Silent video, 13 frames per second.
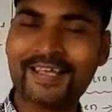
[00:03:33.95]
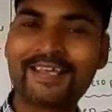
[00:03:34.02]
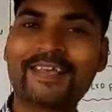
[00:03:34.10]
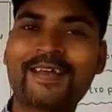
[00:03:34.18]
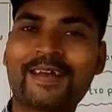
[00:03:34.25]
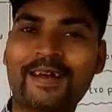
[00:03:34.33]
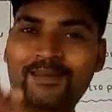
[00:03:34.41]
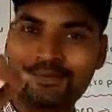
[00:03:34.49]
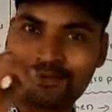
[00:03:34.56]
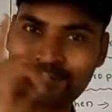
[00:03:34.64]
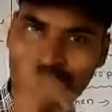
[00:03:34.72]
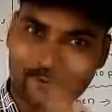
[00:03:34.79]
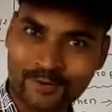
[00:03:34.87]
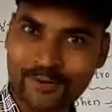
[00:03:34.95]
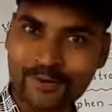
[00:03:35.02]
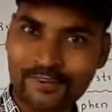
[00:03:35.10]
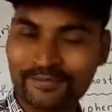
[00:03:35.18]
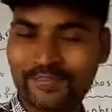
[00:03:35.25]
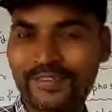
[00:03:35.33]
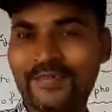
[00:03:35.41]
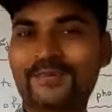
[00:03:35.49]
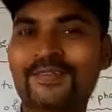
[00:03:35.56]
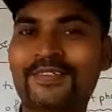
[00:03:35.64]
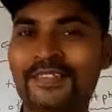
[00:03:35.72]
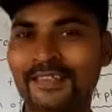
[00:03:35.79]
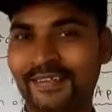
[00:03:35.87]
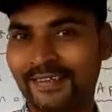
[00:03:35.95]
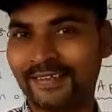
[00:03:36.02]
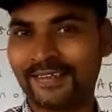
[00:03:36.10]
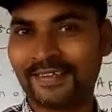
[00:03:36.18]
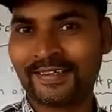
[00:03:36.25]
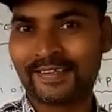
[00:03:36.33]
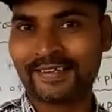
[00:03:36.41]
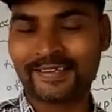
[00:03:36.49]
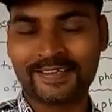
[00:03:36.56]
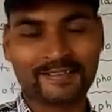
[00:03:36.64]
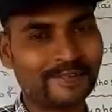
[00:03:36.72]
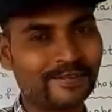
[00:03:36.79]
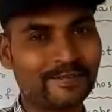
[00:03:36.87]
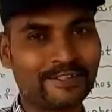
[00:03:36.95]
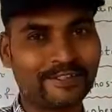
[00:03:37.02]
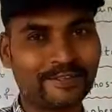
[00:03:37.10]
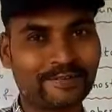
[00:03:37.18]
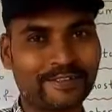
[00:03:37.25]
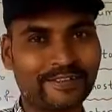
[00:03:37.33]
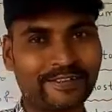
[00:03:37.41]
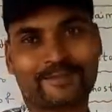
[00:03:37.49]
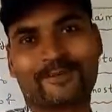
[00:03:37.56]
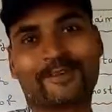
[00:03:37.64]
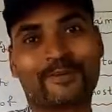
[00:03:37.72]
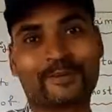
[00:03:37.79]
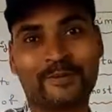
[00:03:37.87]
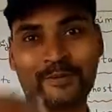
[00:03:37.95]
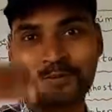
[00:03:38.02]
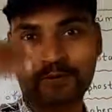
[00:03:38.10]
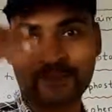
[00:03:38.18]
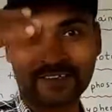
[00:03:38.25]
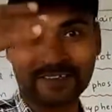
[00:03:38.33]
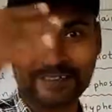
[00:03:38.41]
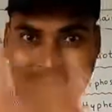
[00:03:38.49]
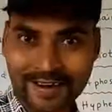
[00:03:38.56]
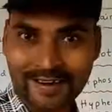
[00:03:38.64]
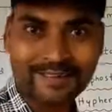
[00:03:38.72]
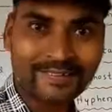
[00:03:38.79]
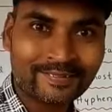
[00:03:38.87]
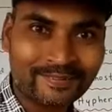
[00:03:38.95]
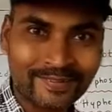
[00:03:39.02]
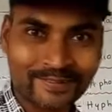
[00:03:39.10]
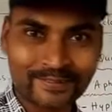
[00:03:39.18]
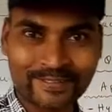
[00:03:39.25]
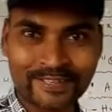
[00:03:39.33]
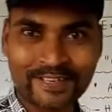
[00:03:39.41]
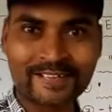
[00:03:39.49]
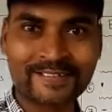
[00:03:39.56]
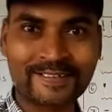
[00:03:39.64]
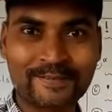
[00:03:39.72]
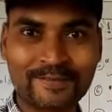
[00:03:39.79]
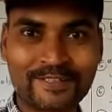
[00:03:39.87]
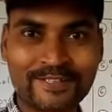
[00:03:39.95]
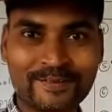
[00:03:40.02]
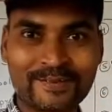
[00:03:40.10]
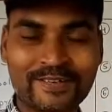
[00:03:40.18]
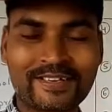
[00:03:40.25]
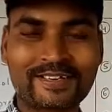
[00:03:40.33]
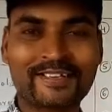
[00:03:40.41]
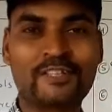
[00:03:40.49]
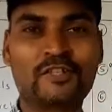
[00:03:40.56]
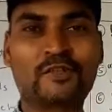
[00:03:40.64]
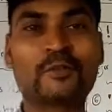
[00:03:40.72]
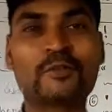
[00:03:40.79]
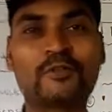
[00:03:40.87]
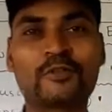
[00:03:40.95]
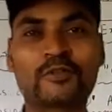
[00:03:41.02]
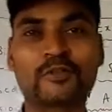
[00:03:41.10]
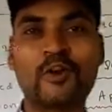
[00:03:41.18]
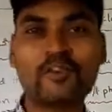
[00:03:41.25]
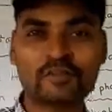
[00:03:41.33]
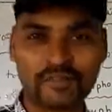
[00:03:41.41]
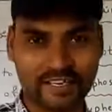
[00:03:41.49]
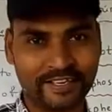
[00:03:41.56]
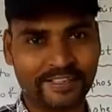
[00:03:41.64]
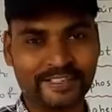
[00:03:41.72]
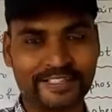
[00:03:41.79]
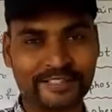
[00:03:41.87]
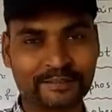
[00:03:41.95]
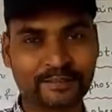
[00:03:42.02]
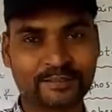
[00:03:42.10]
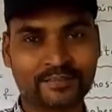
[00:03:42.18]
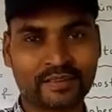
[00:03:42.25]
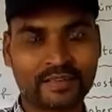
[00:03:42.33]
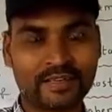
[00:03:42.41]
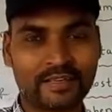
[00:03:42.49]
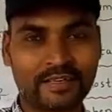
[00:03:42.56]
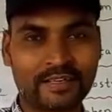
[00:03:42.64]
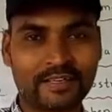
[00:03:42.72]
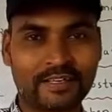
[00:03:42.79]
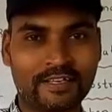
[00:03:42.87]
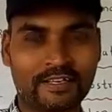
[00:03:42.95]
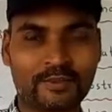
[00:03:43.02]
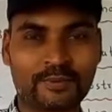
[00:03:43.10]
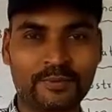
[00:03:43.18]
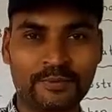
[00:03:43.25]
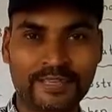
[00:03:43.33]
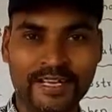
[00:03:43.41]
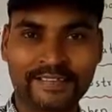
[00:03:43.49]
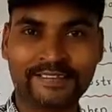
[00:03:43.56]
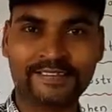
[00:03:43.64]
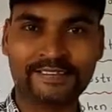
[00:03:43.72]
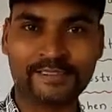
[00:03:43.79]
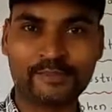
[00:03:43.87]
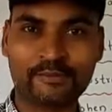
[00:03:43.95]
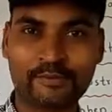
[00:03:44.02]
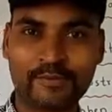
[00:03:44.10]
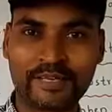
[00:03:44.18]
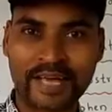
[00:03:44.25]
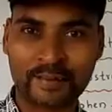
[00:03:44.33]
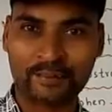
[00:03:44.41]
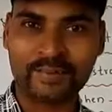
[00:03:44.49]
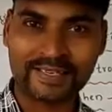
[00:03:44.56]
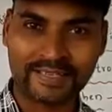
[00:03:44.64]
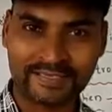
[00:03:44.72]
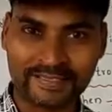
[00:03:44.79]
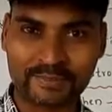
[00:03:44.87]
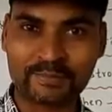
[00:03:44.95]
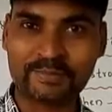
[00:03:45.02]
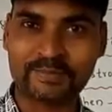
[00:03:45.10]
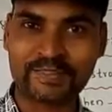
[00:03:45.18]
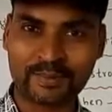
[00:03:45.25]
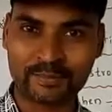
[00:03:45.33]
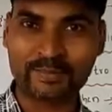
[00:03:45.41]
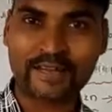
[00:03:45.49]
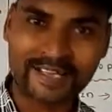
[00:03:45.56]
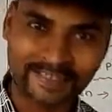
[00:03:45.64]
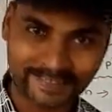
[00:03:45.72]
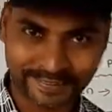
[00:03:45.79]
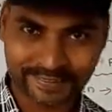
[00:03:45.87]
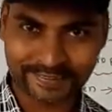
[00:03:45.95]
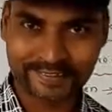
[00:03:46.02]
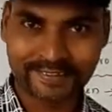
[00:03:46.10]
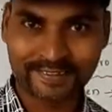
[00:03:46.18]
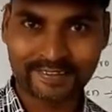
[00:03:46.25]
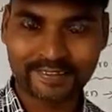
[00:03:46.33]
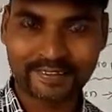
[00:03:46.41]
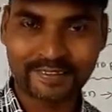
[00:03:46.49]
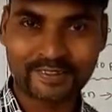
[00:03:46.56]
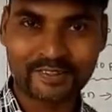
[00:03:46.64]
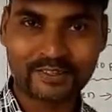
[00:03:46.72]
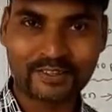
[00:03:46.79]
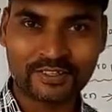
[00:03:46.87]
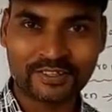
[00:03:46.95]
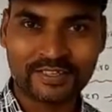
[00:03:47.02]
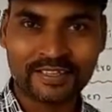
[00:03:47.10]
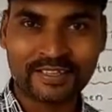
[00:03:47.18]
Here after oh we use exclamation mark. What a beautiful garden, we use exclamation mark. It shows strong feelings. It may be anger, it may be happiness, it may be surprise. So